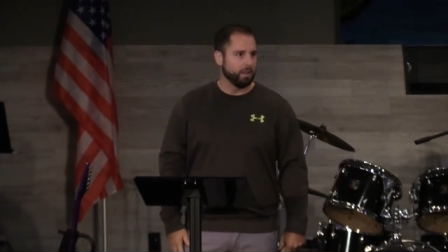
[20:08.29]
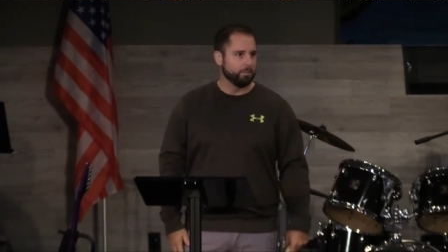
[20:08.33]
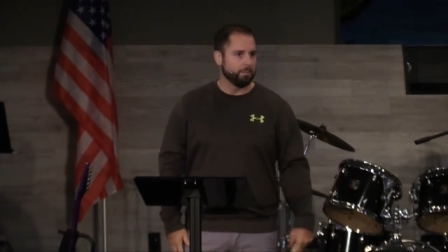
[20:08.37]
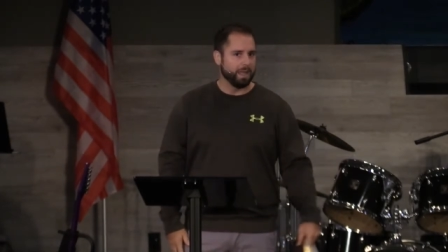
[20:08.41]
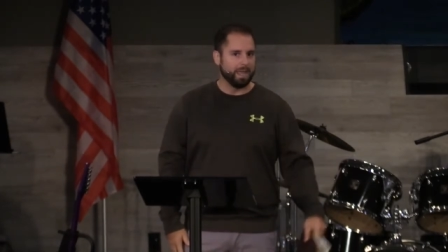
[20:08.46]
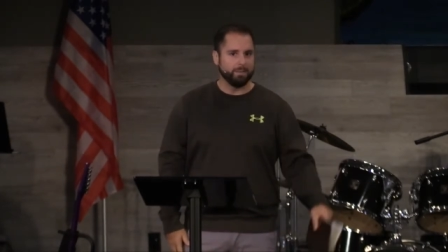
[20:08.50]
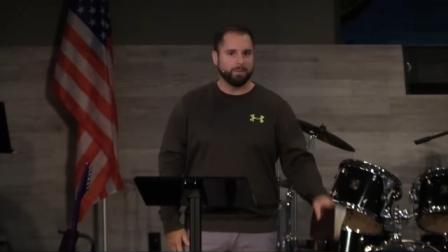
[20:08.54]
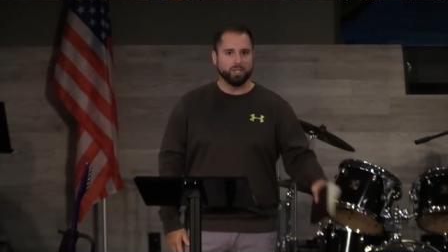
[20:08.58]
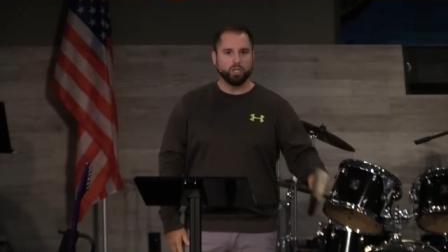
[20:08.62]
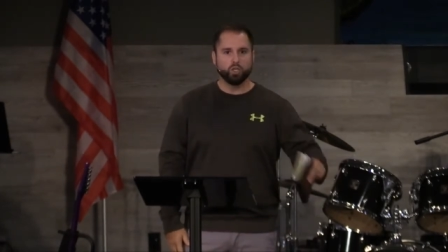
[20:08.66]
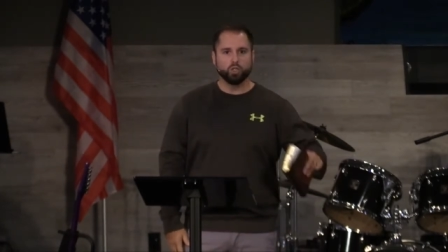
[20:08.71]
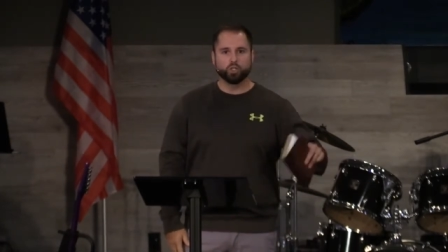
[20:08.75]

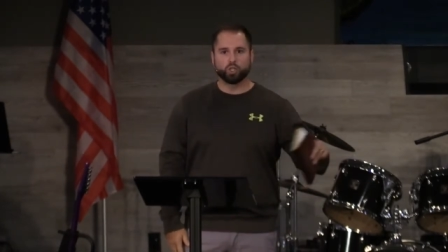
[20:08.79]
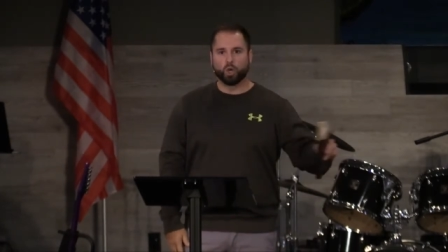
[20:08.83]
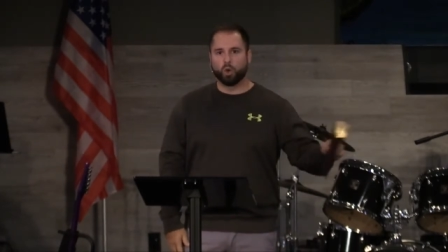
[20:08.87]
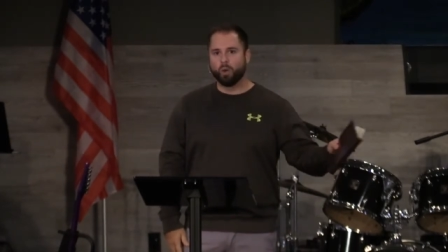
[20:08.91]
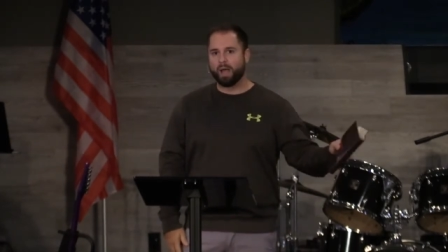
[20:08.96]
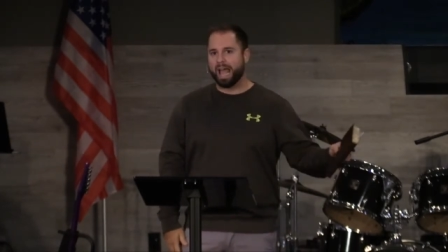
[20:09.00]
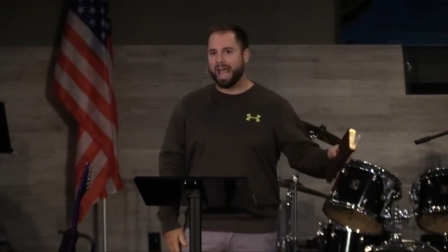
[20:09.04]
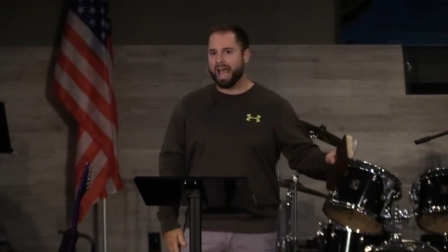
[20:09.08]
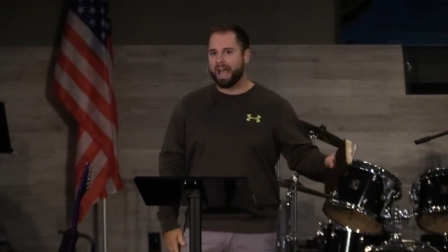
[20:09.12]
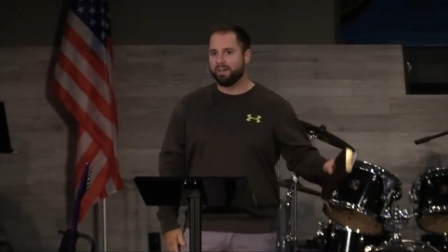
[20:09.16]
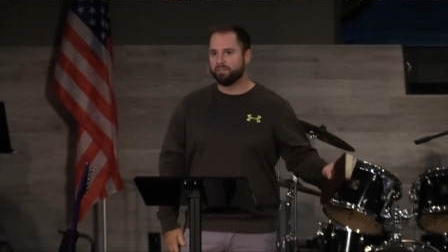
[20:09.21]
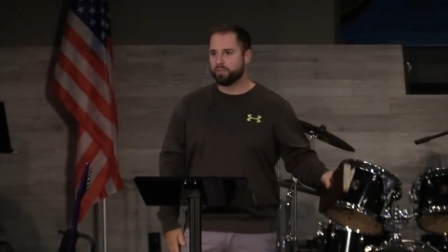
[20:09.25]
Maybe you
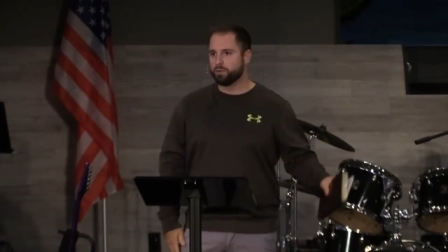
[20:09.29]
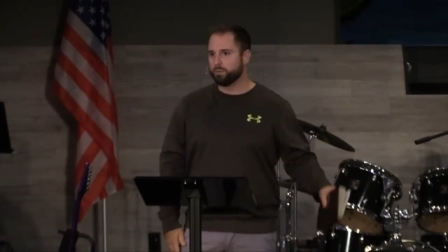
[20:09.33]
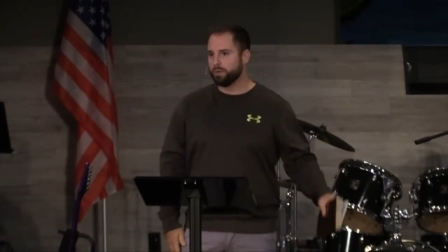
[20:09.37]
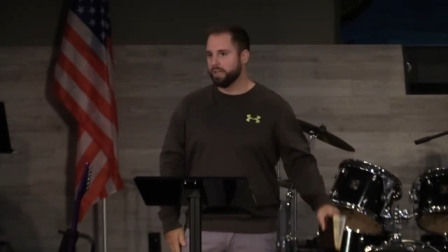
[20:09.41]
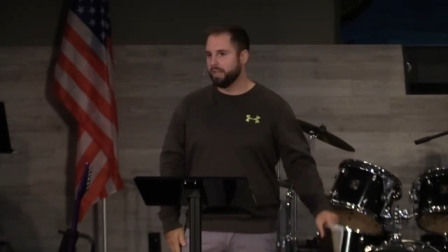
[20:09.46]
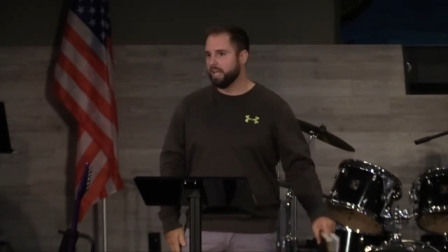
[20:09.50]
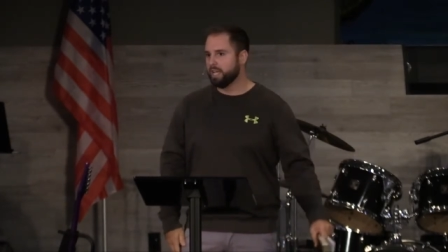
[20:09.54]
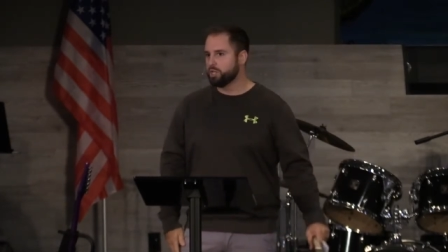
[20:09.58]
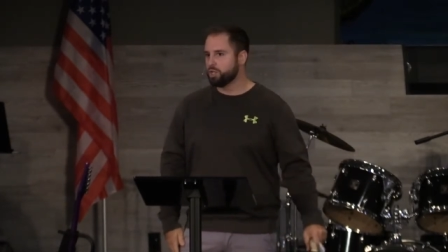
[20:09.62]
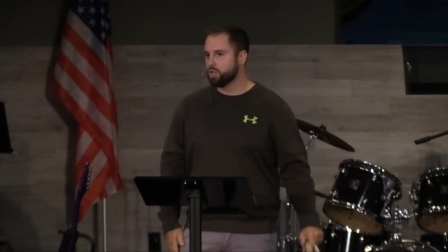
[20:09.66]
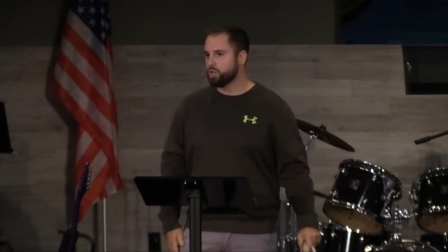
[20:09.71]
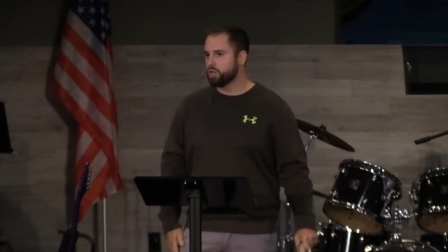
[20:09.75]
don't have the
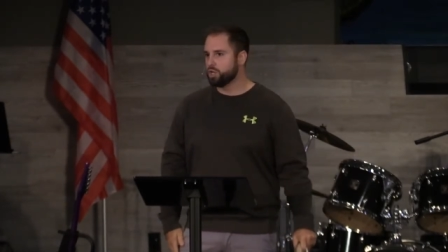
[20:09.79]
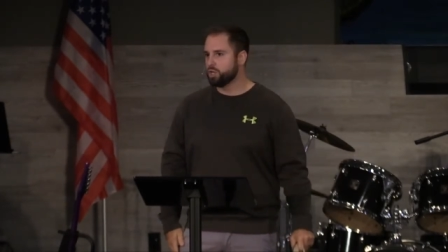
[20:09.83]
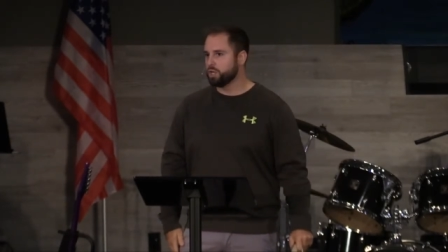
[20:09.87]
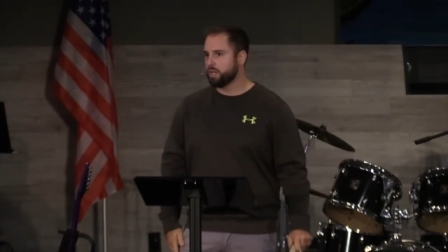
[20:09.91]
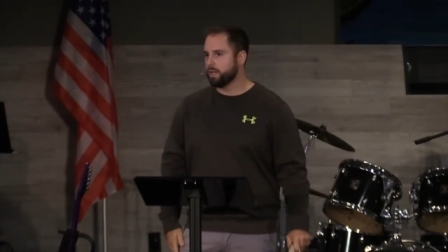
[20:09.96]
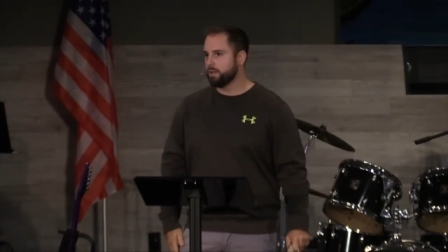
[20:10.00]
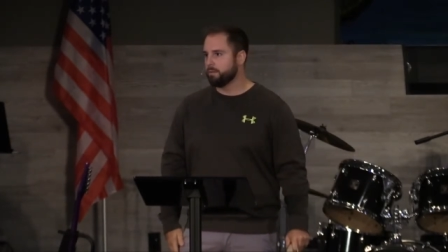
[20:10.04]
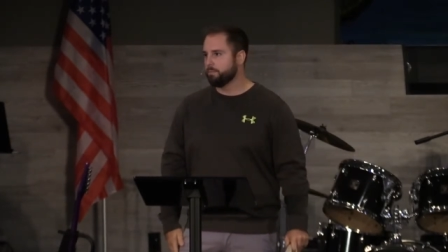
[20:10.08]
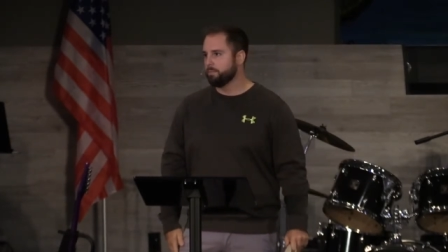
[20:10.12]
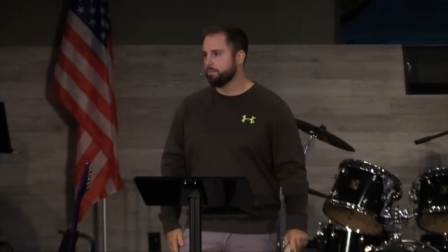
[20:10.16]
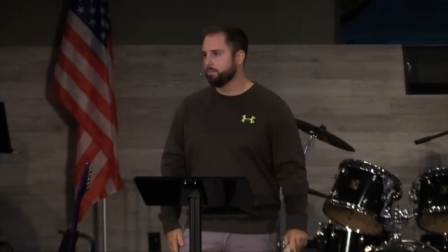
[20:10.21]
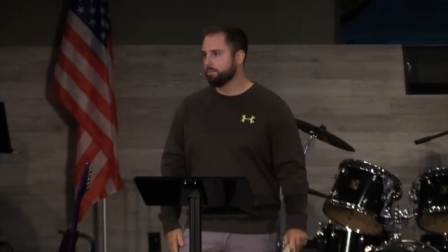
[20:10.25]

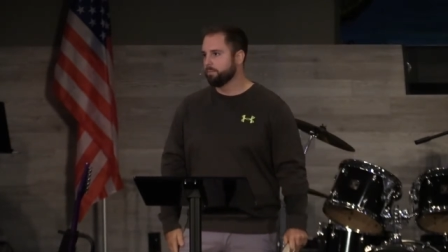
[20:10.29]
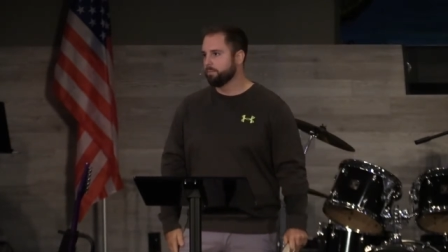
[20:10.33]
relationship